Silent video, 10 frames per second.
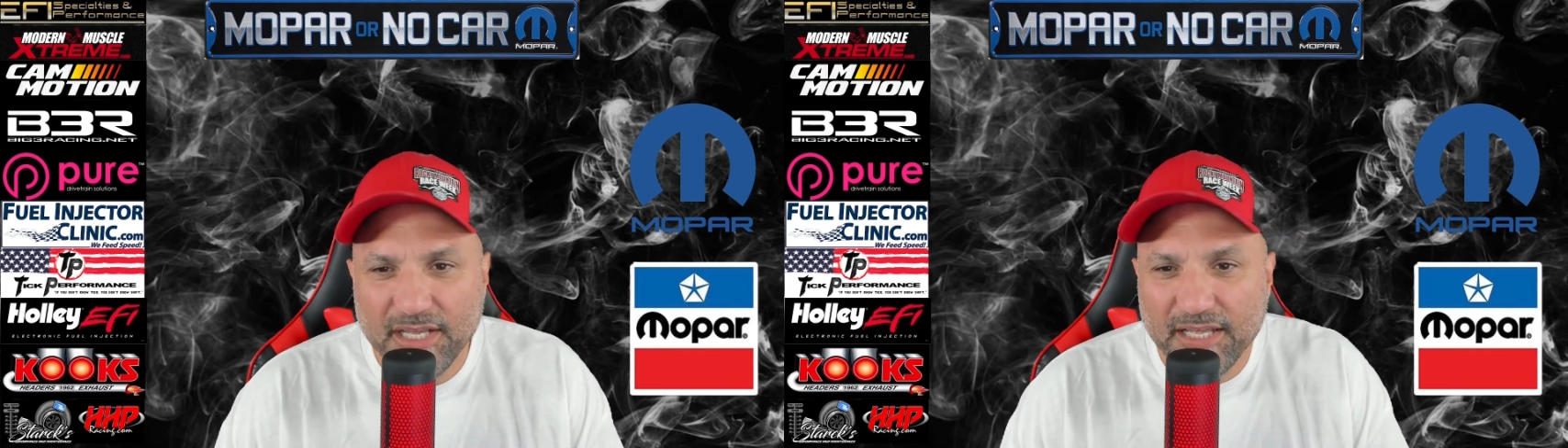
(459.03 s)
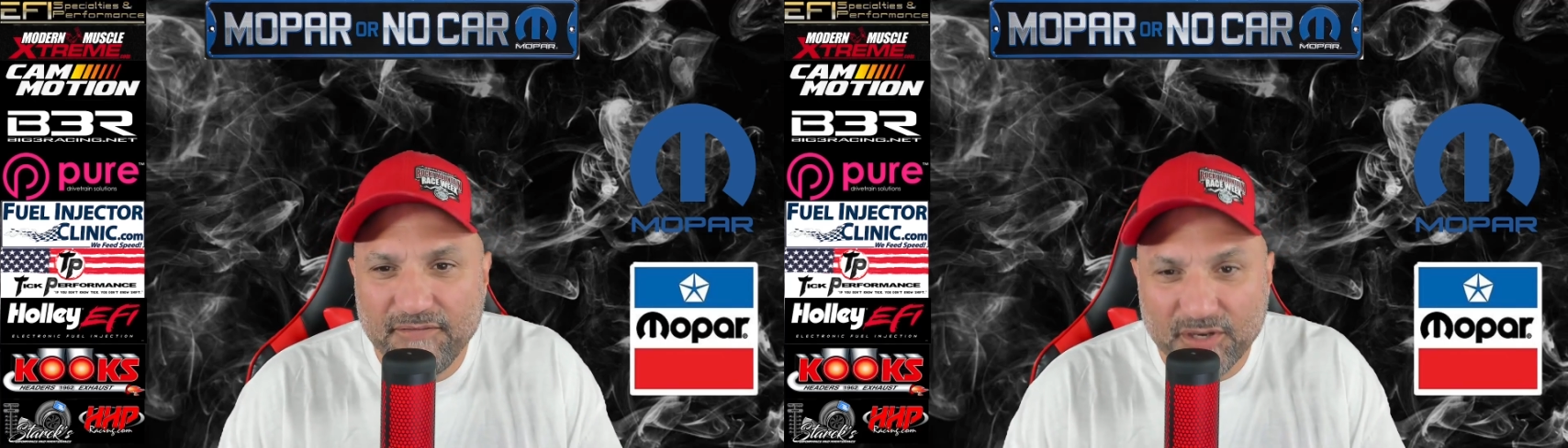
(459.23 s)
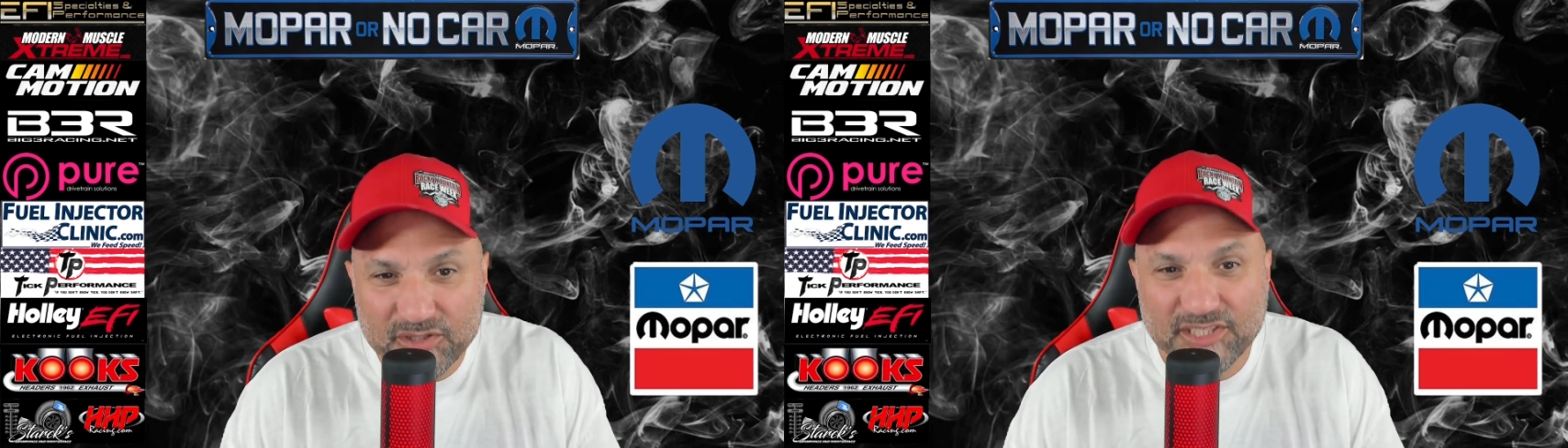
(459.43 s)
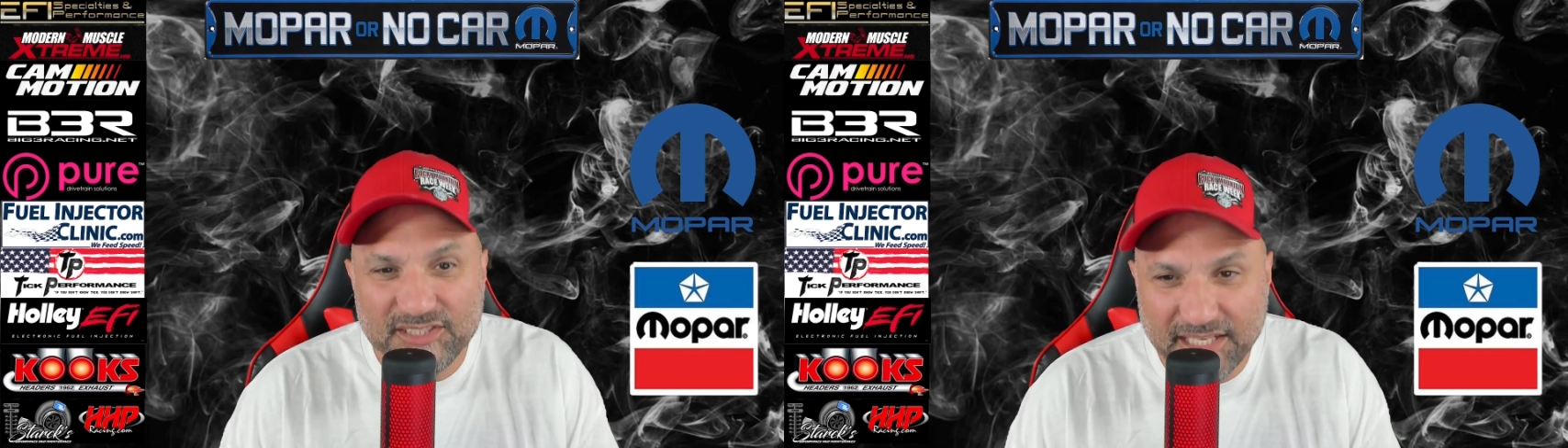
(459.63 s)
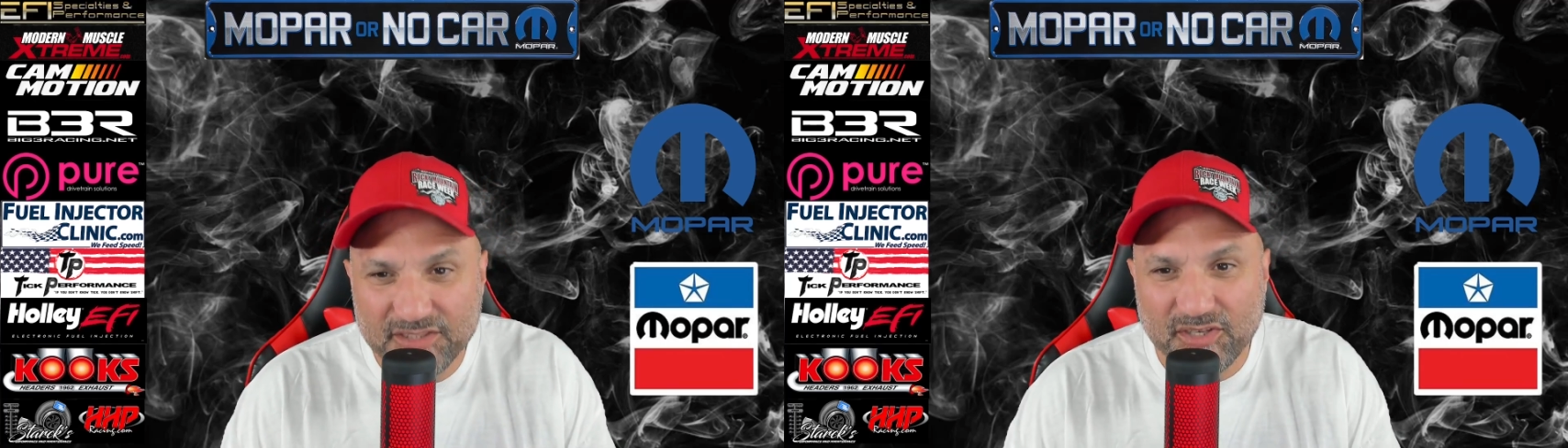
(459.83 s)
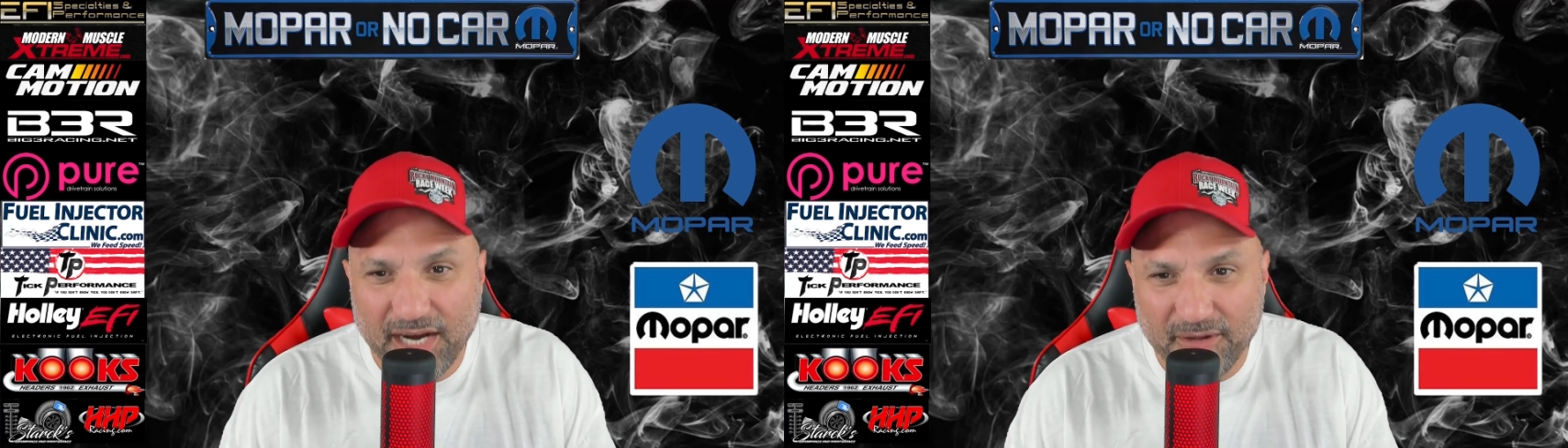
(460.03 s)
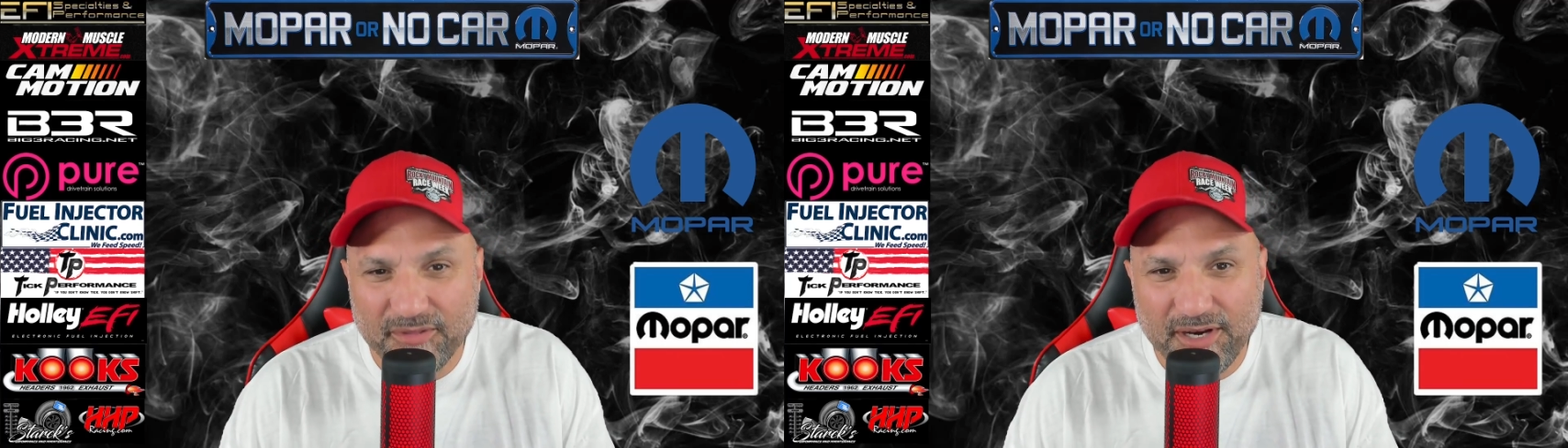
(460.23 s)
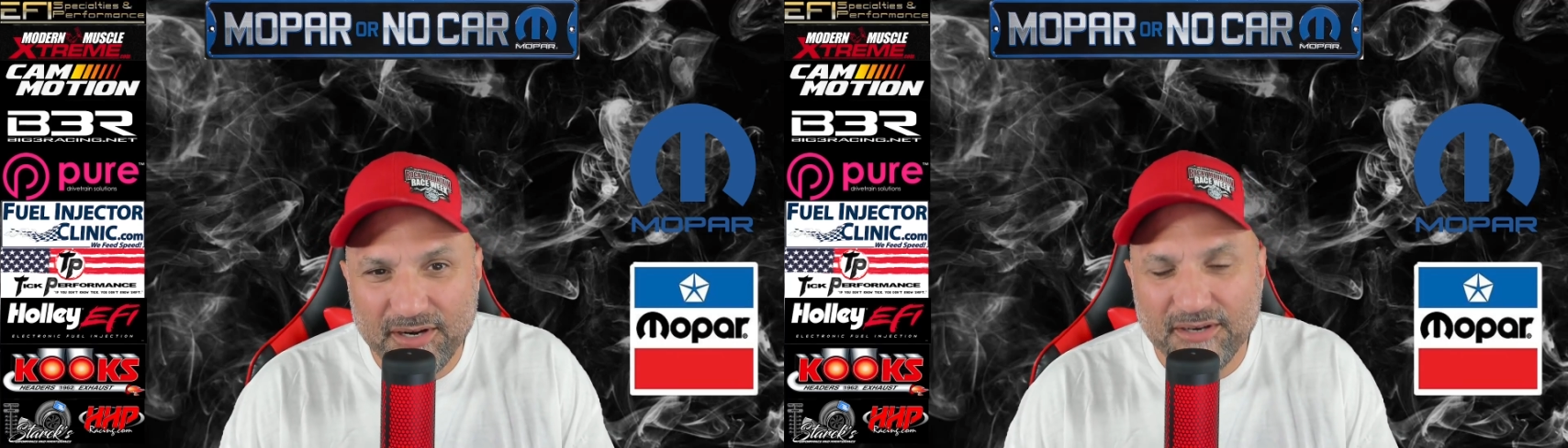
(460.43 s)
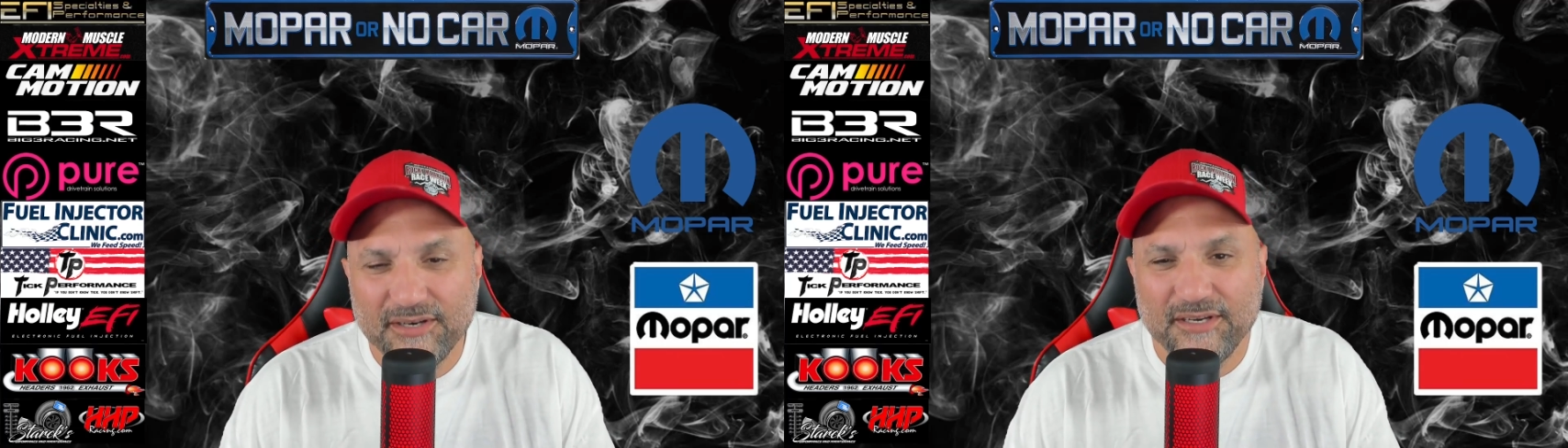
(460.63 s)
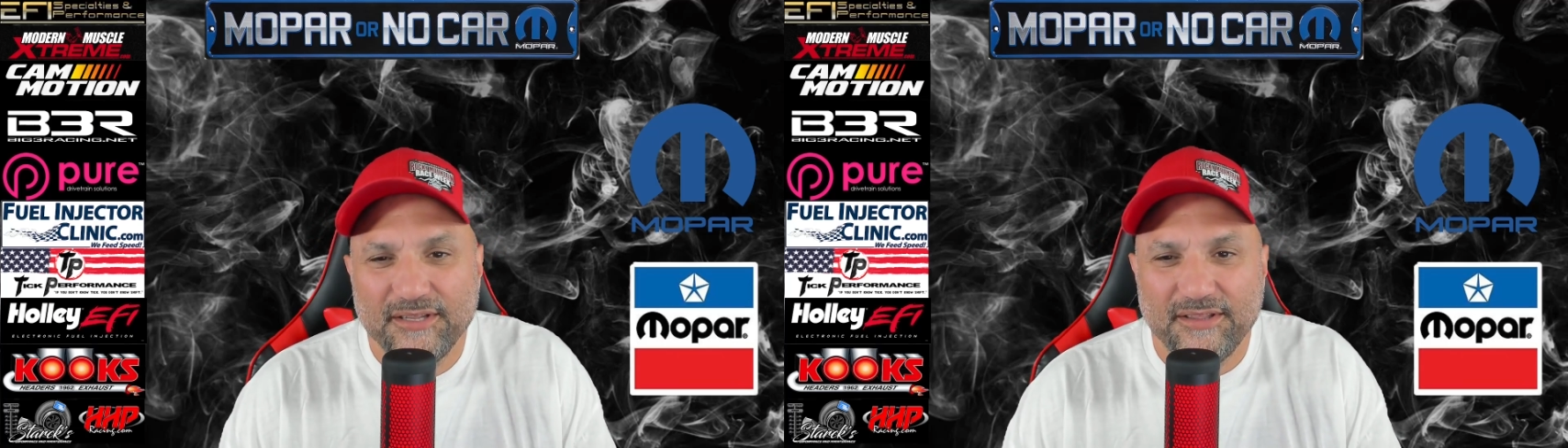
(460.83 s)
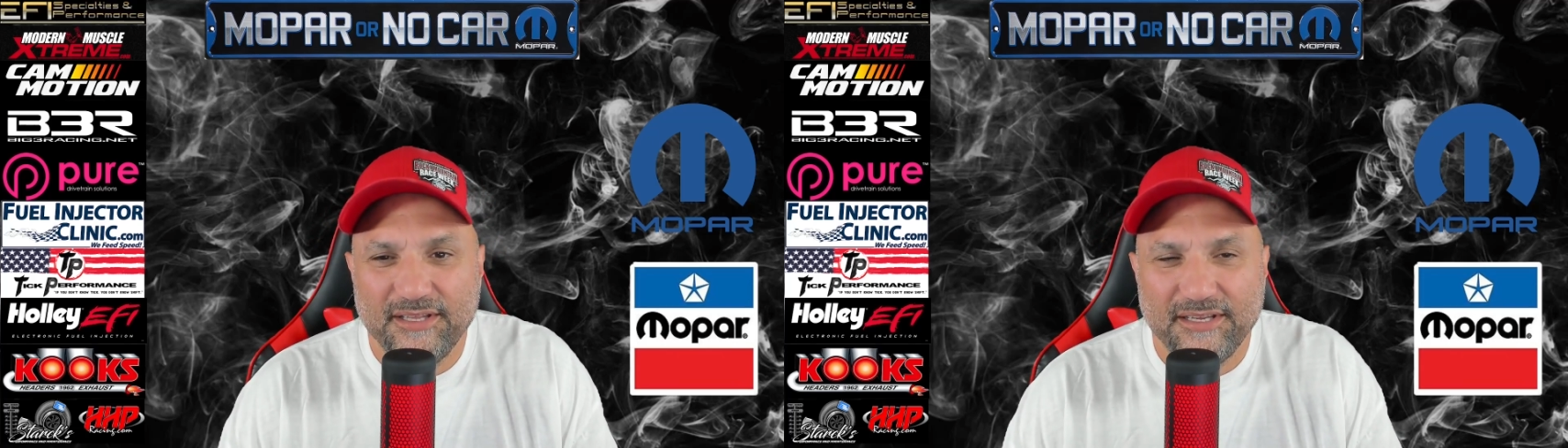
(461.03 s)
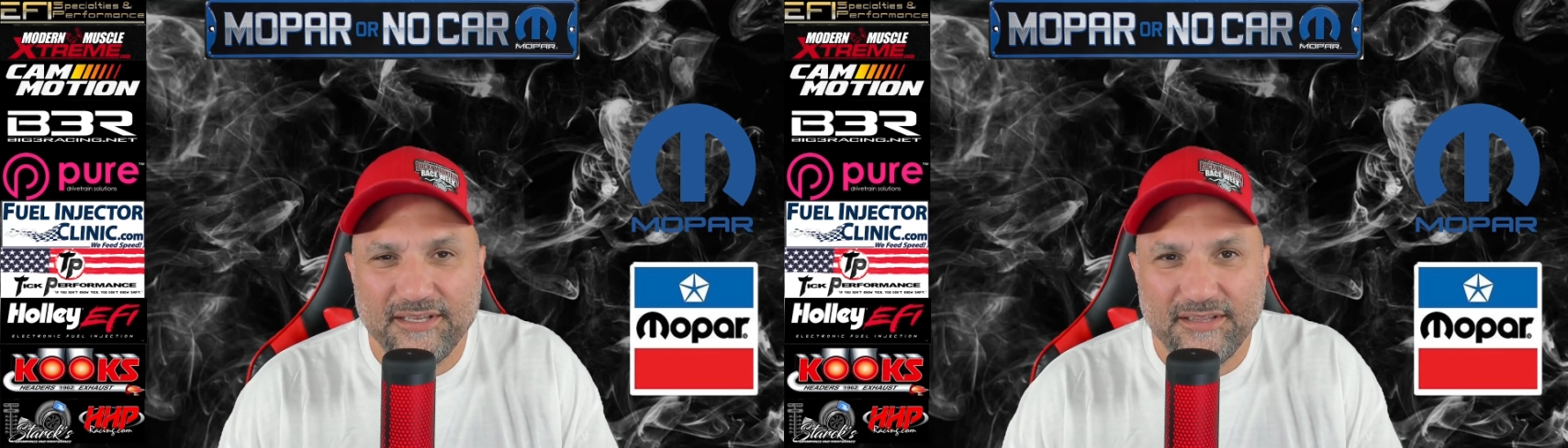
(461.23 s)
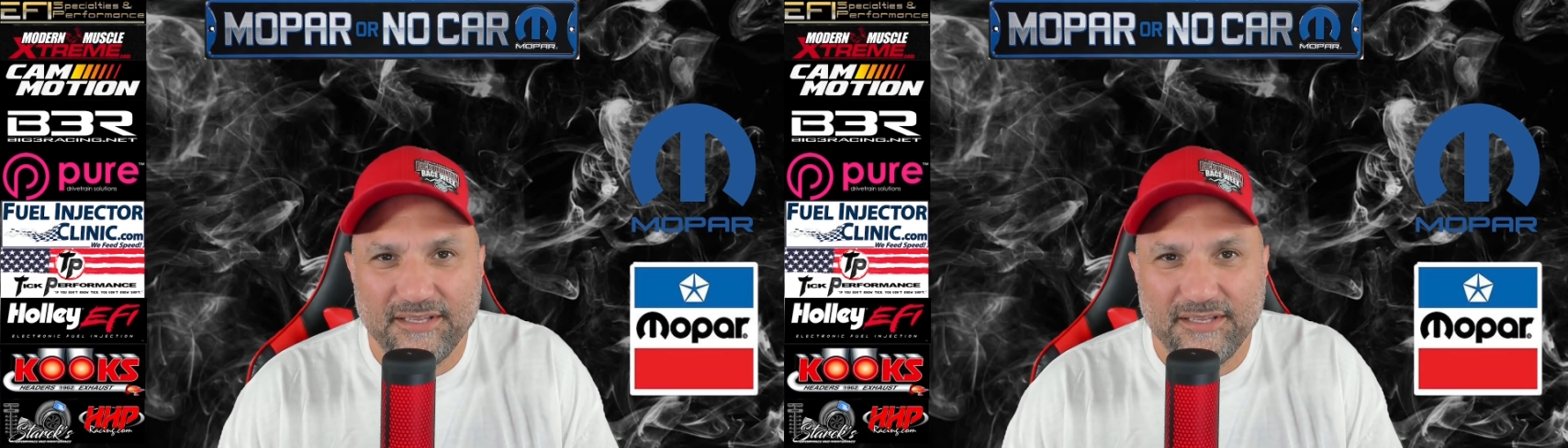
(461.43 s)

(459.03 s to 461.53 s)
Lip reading: If there's a sensor out there that